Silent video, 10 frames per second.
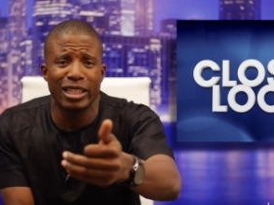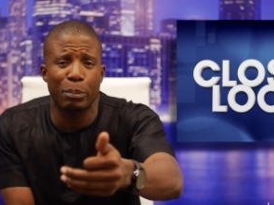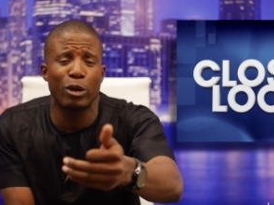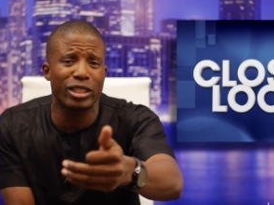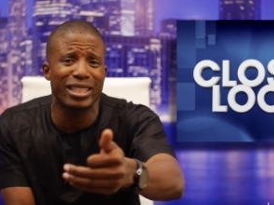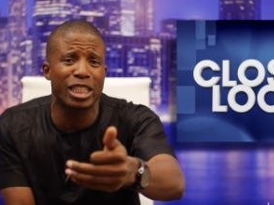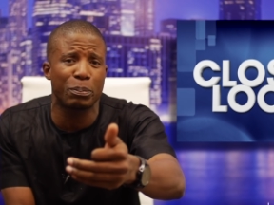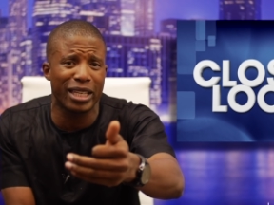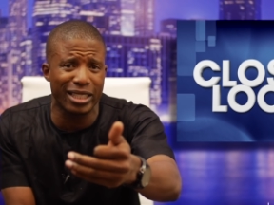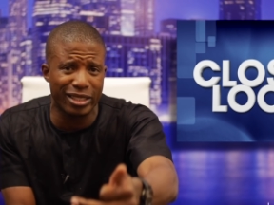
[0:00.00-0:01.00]
the person they're
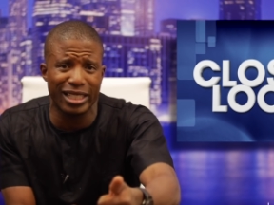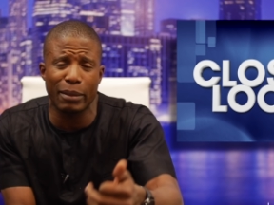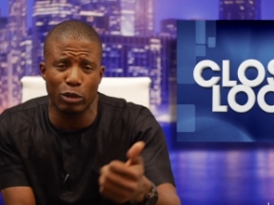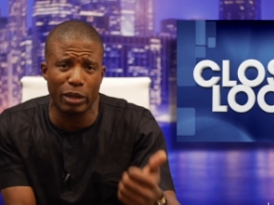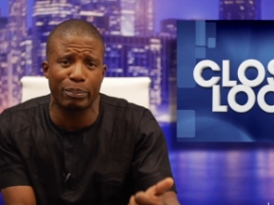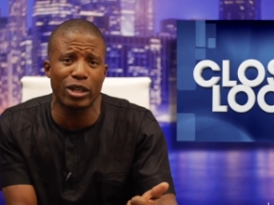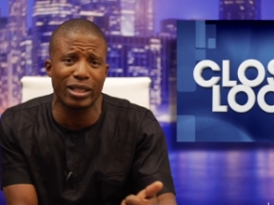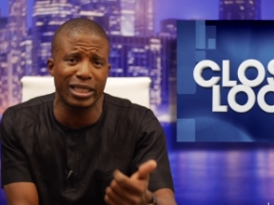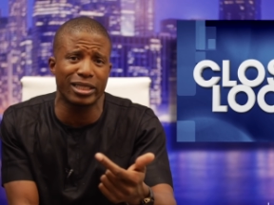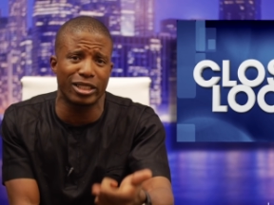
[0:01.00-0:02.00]
speaking to name. Look at Bill
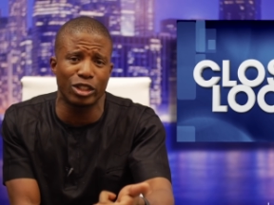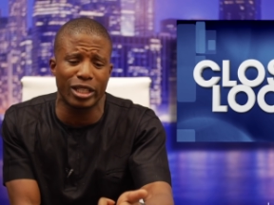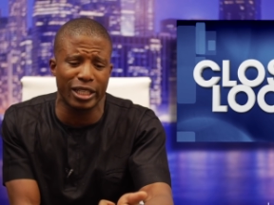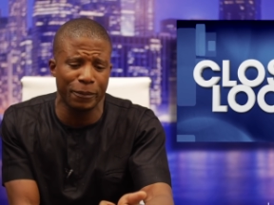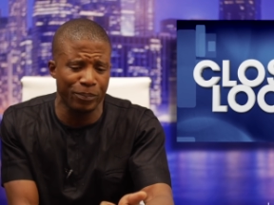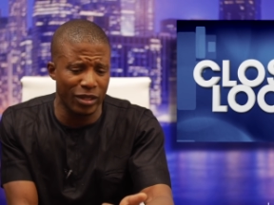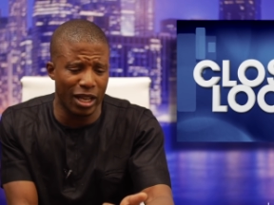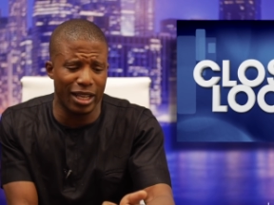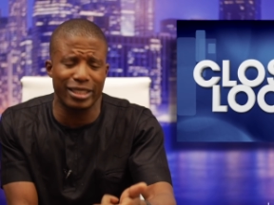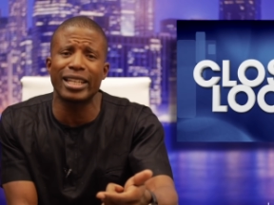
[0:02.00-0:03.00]
Clinton. Look at
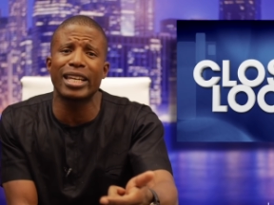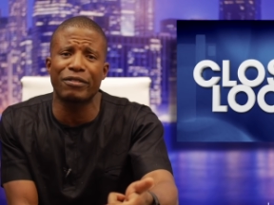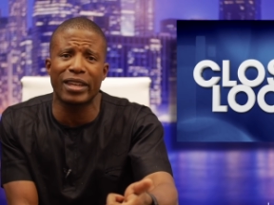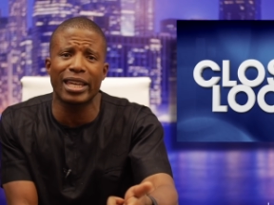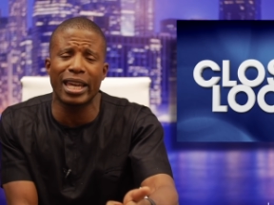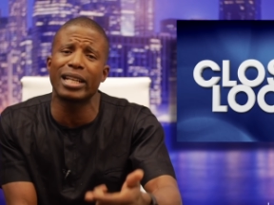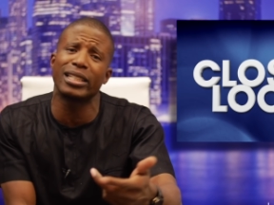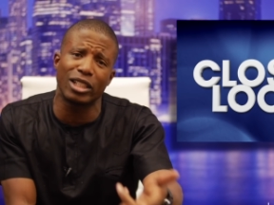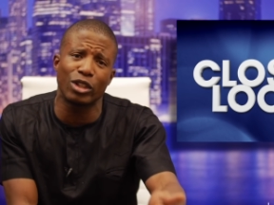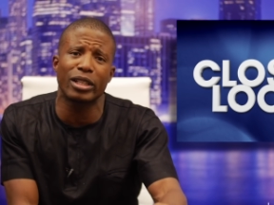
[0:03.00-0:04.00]
uh, JFK
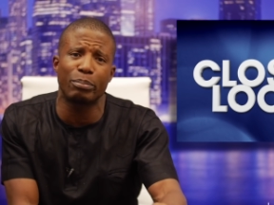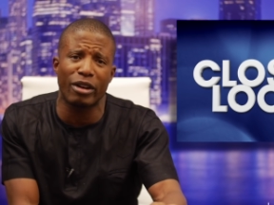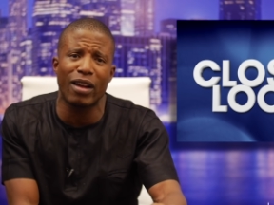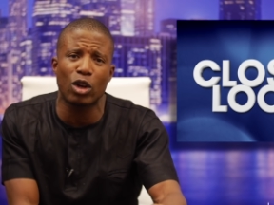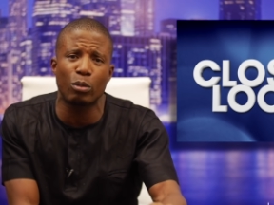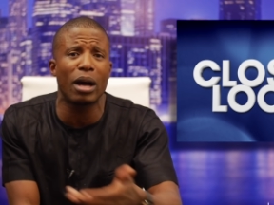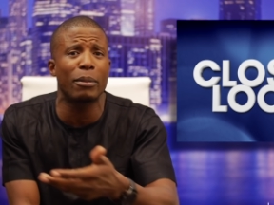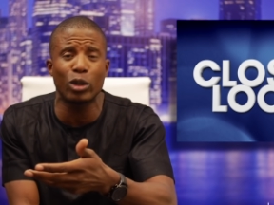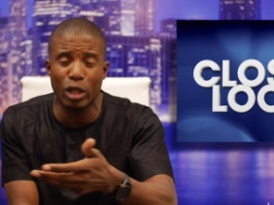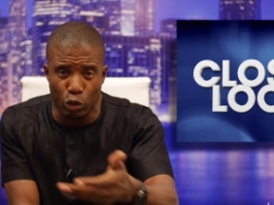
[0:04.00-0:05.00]
Kennedy. Look at Barack
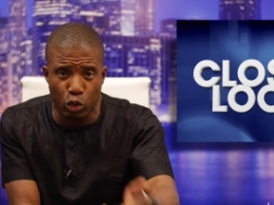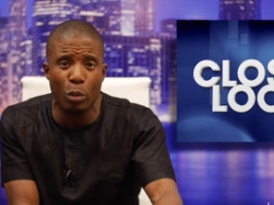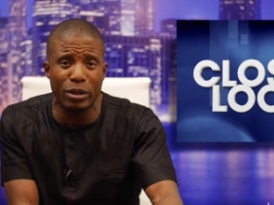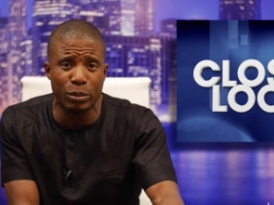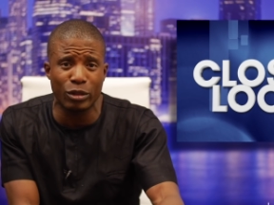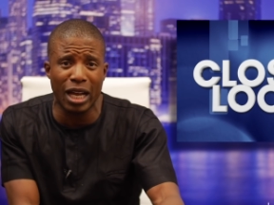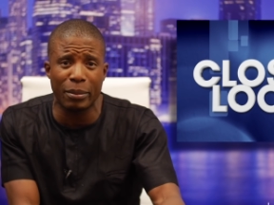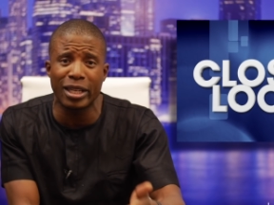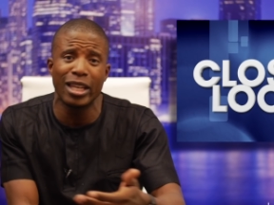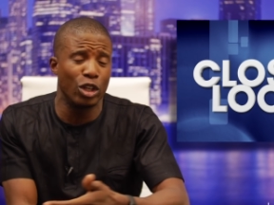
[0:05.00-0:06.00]
Obama. Look at Robert
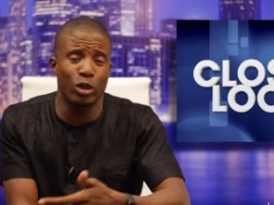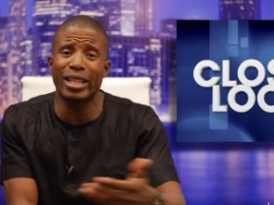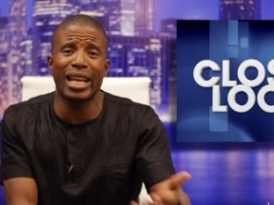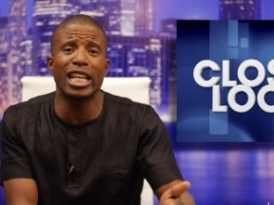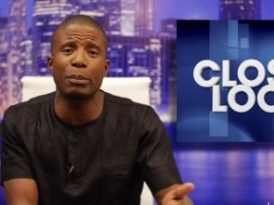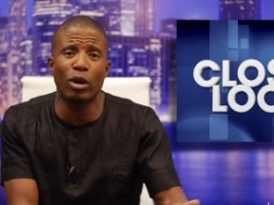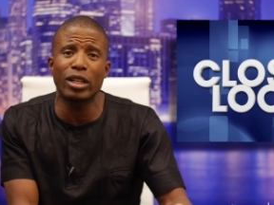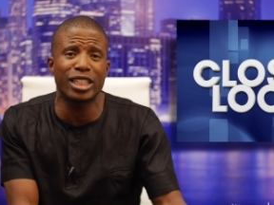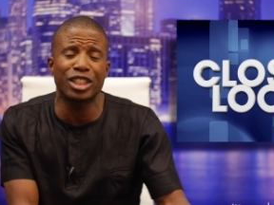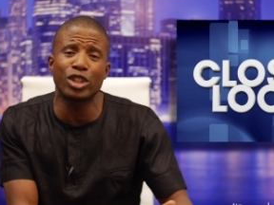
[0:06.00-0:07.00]
Mugabe. Look at any
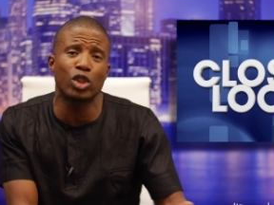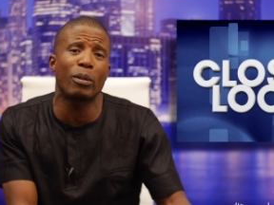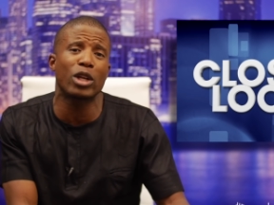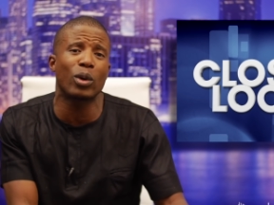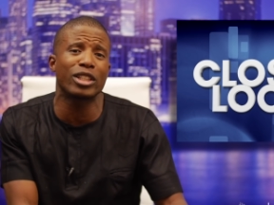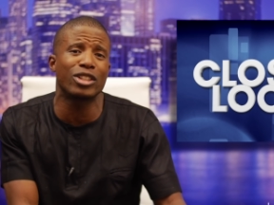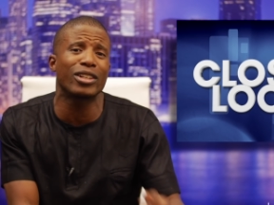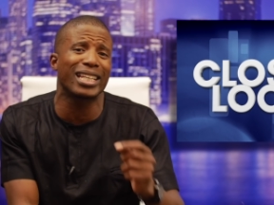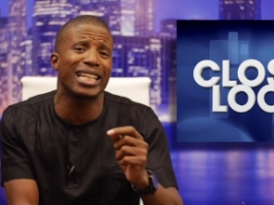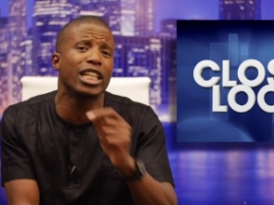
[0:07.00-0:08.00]
politician you might want to
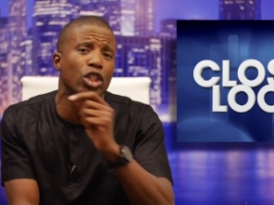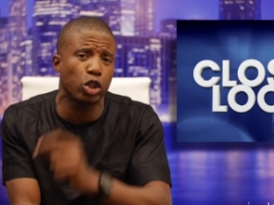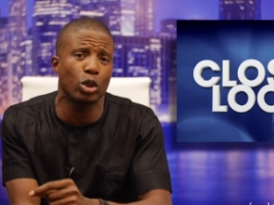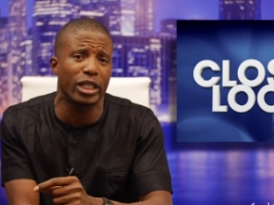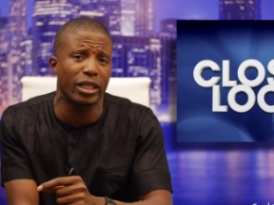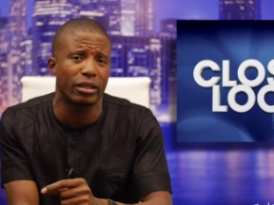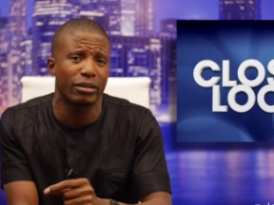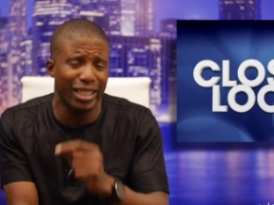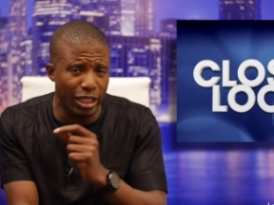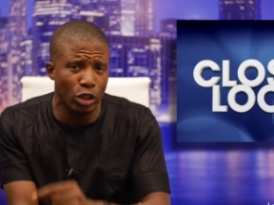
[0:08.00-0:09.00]
look at, including,
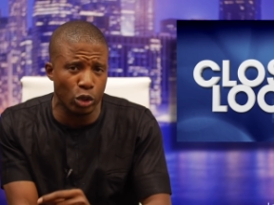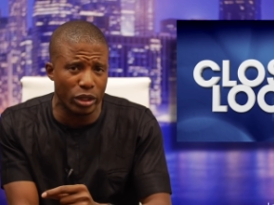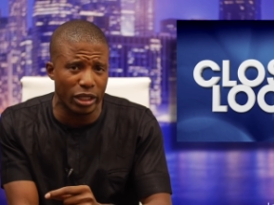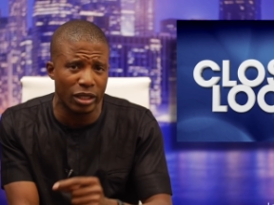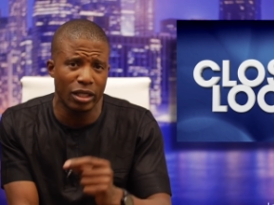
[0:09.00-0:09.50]
including